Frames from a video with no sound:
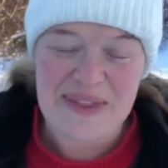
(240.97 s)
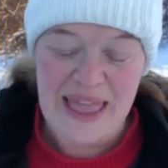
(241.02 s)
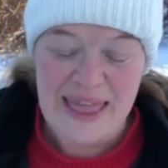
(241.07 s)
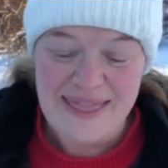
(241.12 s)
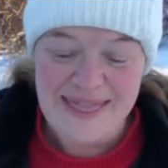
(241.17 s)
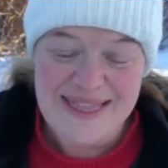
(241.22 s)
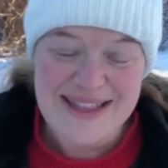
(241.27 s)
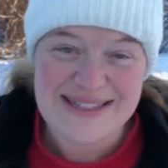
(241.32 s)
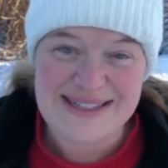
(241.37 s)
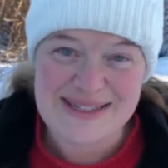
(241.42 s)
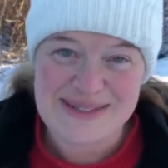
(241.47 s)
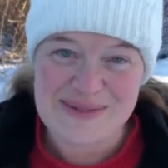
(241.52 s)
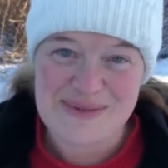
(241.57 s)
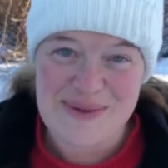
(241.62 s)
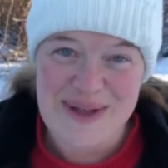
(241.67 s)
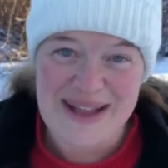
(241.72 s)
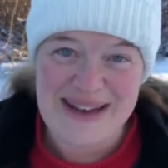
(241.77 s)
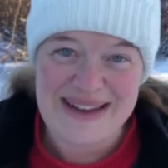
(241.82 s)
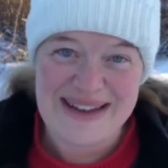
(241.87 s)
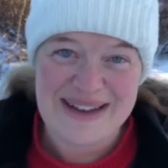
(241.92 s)
This is
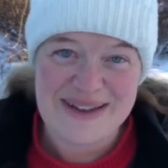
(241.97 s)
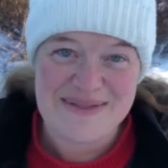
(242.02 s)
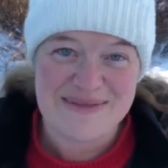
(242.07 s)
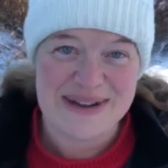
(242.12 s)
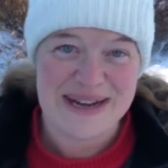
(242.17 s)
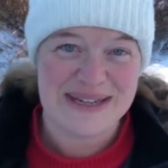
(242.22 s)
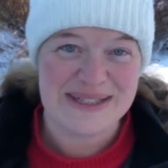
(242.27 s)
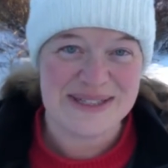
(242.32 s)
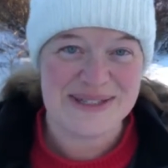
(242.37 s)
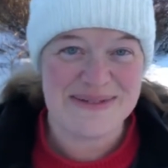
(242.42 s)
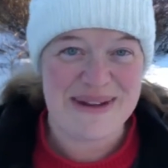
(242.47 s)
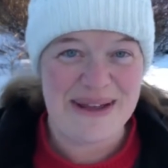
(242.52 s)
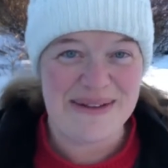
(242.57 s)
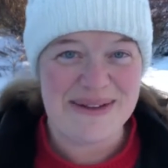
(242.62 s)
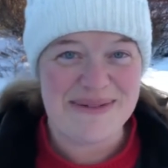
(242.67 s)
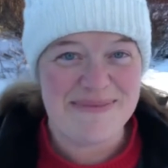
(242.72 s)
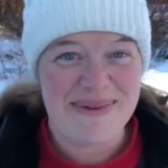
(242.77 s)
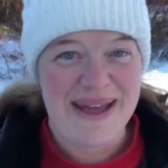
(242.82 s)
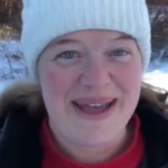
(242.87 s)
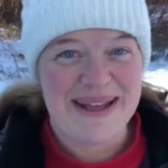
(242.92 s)
what we are
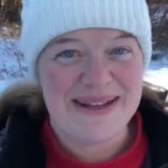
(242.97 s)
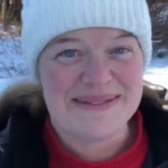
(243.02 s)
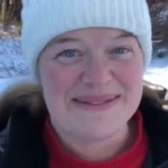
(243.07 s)
surrounded by.